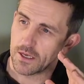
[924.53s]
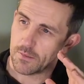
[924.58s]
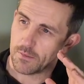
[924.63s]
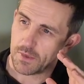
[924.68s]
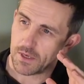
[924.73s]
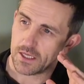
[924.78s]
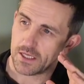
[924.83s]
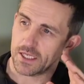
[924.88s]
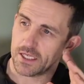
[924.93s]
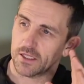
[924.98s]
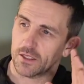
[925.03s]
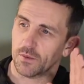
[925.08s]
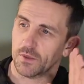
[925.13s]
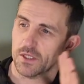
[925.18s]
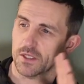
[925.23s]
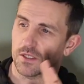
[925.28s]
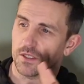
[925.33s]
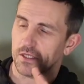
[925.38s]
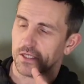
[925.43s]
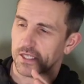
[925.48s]
But I like the way
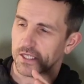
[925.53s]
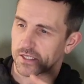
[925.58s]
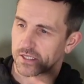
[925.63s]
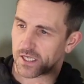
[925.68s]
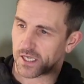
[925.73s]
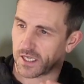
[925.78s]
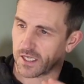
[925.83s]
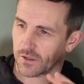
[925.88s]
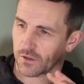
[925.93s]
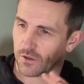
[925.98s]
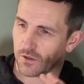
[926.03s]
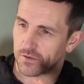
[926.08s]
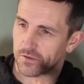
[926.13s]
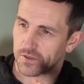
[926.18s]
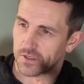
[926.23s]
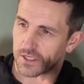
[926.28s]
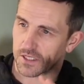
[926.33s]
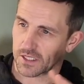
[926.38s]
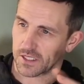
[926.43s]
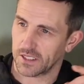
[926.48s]
the light's hitting off
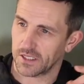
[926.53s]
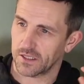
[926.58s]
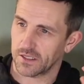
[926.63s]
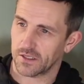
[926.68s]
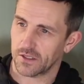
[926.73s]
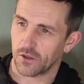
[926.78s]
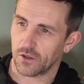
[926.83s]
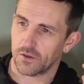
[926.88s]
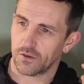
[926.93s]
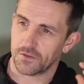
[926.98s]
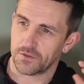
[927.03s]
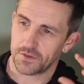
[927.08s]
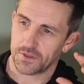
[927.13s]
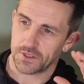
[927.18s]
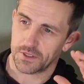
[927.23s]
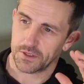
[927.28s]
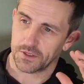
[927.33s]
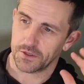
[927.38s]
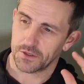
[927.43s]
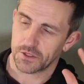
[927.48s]
the green of
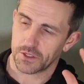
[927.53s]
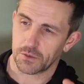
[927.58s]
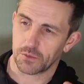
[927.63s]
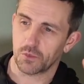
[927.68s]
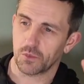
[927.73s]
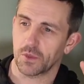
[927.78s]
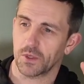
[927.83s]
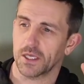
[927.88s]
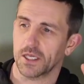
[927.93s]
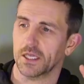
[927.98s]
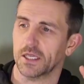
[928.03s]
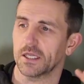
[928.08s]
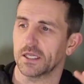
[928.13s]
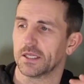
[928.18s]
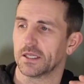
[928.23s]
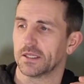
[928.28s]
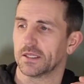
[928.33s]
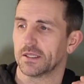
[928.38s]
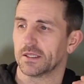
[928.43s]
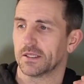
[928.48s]
the subway,
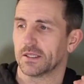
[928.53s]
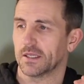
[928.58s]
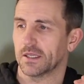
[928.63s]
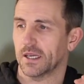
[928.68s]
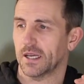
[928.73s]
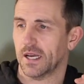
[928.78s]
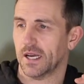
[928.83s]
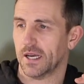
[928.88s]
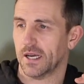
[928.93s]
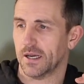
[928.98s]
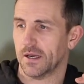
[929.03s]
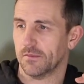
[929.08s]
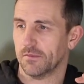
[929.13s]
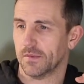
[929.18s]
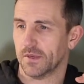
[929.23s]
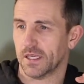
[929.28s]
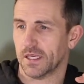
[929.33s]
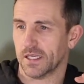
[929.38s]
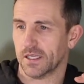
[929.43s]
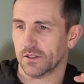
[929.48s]
and
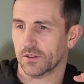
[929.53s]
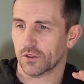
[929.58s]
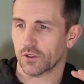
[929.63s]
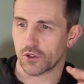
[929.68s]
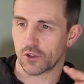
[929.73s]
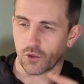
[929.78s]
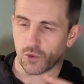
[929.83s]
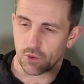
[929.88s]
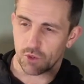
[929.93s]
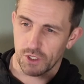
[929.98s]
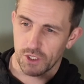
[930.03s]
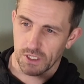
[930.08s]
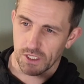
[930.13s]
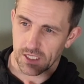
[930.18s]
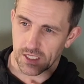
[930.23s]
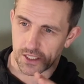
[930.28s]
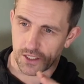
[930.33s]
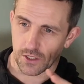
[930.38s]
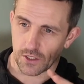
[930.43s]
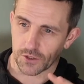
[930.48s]
it just shows you the
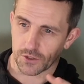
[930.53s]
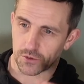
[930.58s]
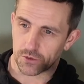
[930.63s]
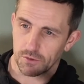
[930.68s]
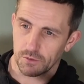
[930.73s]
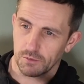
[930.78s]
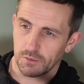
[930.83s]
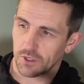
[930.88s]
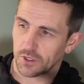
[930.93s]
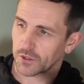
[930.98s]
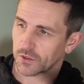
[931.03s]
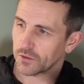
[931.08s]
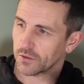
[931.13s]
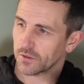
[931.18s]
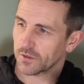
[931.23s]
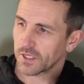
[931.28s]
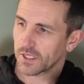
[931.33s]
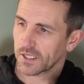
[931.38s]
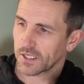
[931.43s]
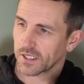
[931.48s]
kind of hustle and bustle
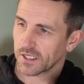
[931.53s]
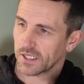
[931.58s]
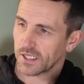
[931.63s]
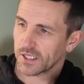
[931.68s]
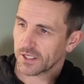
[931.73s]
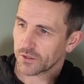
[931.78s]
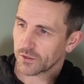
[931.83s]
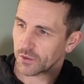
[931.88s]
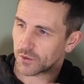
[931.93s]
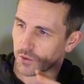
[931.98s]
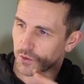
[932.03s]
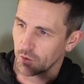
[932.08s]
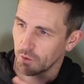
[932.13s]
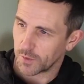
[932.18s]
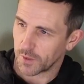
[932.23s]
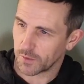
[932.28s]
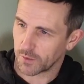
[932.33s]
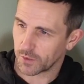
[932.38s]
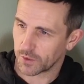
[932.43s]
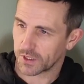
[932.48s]
of kind of Glasgow. Two
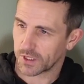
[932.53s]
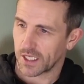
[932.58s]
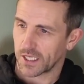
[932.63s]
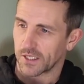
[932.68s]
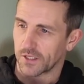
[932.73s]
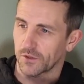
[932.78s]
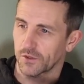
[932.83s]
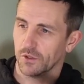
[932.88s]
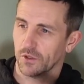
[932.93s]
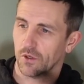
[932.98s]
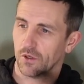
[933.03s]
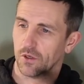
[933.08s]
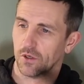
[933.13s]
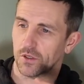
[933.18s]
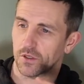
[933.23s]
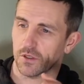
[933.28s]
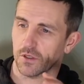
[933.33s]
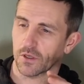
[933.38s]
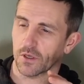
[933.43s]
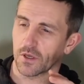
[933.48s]
people standing
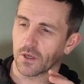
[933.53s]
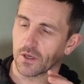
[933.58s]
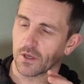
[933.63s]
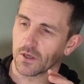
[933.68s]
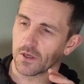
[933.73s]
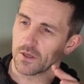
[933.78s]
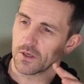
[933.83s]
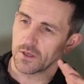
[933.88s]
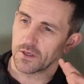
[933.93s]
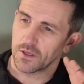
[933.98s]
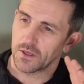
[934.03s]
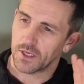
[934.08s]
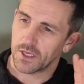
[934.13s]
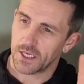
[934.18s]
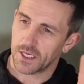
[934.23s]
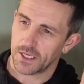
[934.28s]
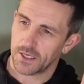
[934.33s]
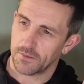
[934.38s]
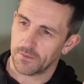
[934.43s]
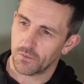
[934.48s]
talking,
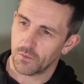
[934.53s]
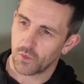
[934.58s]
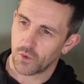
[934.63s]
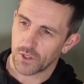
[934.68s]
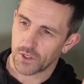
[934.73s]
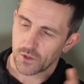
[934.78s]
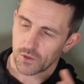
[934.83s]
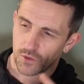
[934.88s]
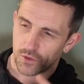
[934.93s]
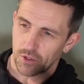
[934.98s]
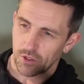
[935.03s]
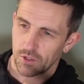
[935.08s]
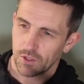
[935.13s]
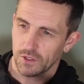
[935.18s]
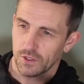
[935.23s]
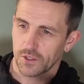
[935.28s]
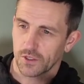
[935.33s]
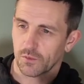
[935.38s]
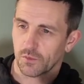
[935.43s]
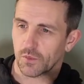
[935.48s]
one going down to
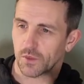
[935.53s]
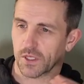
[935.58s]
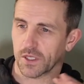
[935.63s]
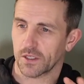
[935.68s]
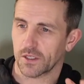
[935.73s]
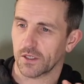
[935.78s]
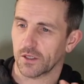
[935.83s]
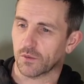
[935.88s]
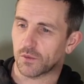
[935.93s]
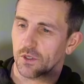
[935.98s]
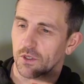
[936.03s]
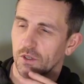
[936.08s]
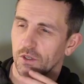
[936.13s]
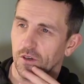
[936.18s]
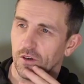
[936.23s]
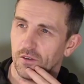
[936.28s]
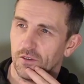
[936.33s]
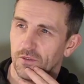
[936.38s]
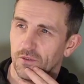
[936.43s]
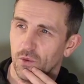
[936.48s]
subway, another one on
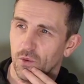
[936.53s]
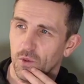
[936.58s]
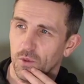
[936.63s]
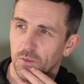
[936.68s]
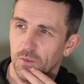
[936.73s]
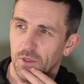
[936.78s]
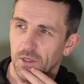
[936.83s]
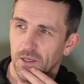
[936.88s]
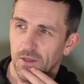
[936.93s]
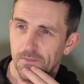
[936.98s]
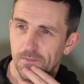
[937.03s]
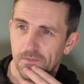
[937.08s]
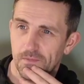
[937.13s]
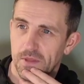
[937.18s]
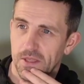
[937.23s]
her phone, but